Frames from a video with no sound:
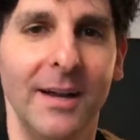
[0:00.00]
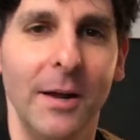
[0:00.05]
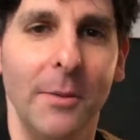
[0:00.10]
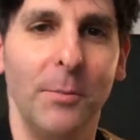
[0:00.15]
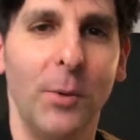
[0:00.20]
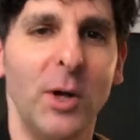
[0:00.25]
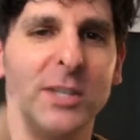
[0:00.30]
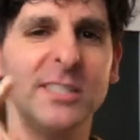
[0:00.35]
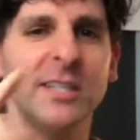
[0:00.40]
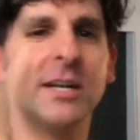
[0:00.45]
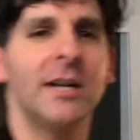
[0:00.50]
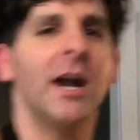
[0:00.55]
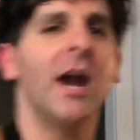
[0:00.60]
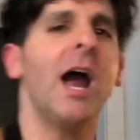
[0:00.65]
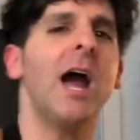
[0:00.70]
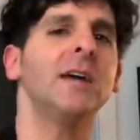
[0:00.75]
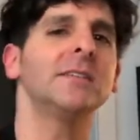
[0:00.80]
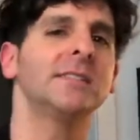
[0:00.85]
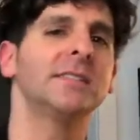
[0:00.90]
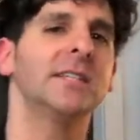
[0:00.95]
Boys and
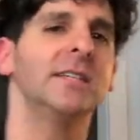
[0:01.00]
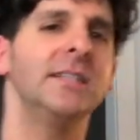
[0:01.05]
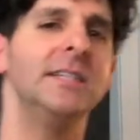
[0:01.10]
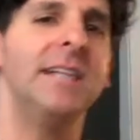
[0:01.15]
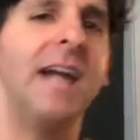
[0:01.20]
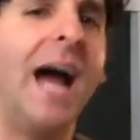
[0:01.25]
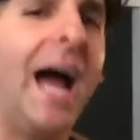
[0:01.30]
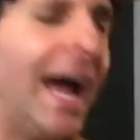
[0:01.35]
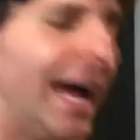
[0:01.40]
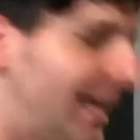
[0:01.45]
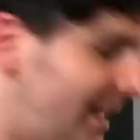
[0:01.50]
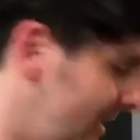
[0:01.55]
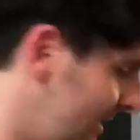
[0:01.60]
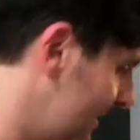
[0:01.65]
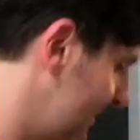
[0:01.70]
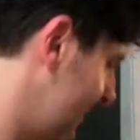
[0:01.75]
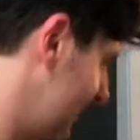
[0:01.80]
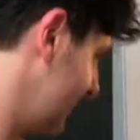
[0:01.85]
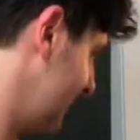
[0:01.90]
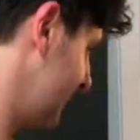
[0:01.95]
girls, tonight
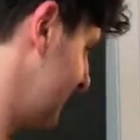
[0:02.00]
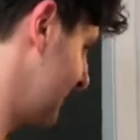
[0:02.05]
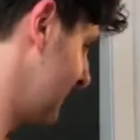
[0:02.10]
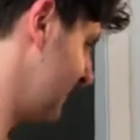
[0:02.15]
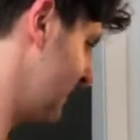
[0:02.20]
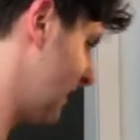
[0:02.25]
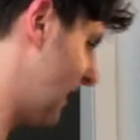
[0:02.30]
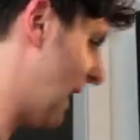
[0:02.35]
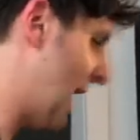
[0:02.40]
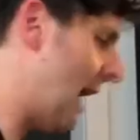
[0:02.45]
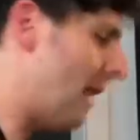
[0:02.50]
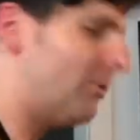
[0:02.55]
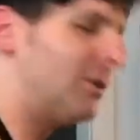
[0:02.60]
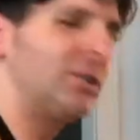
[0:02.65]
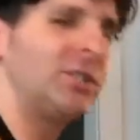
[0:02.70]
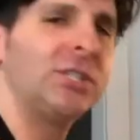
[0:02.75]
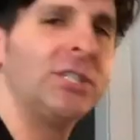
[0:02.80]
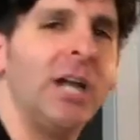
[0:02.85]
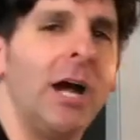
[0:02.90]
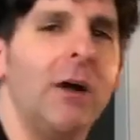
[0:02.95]
our
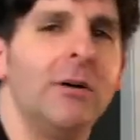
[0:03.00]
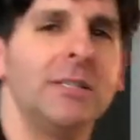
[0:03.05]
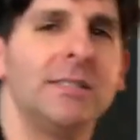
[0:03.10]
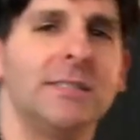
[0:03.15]
show is